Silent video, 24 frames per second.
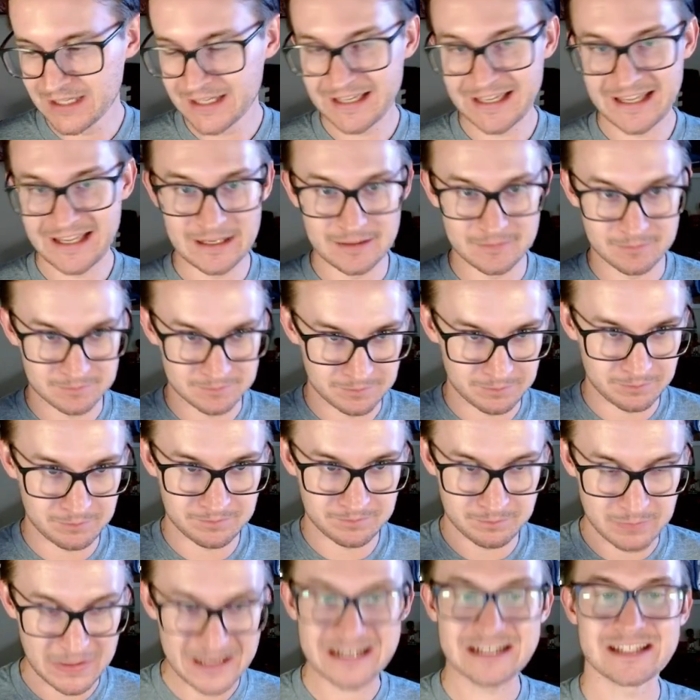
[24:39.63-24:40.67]
in
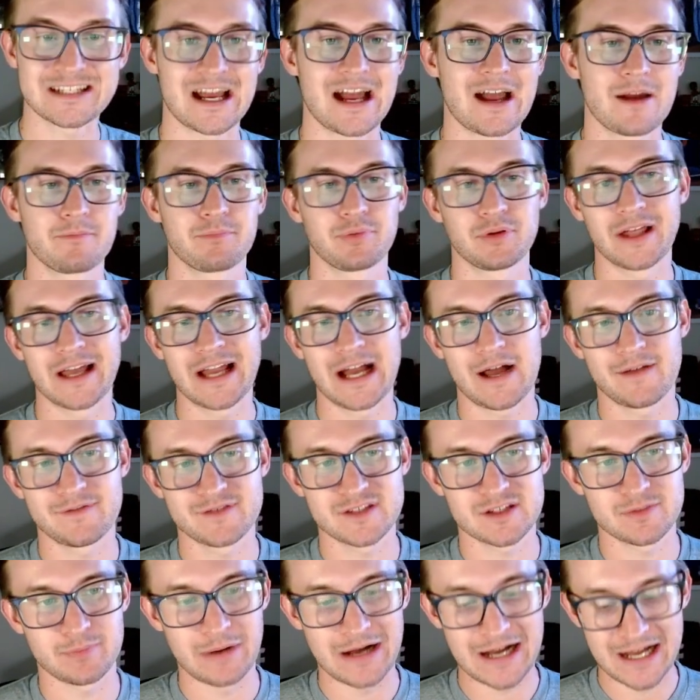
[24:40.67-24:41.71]
big time playoff
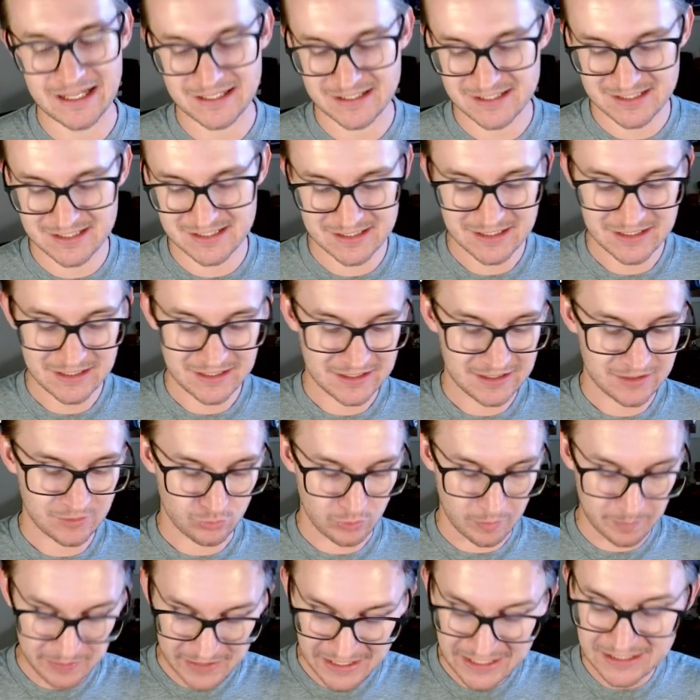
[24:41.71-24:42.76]
spots
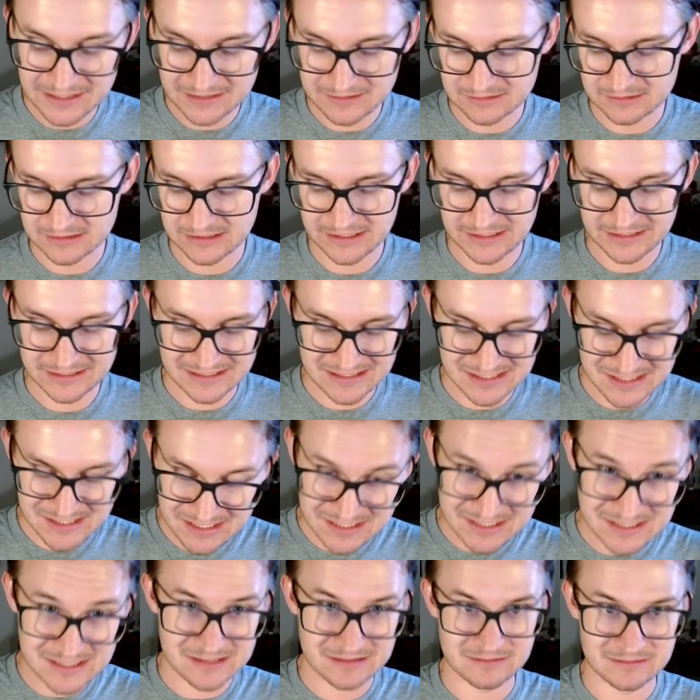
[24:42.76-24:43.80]
repeatedly,
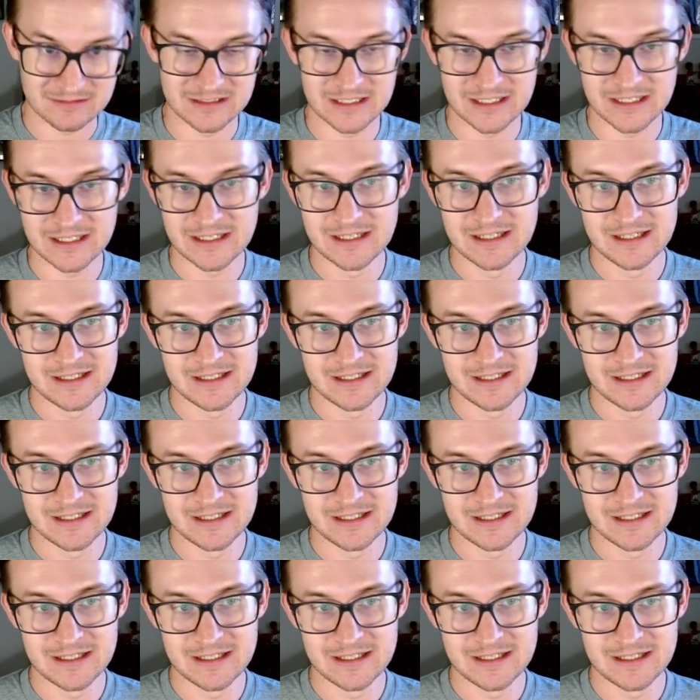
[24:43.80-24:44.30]
consistently,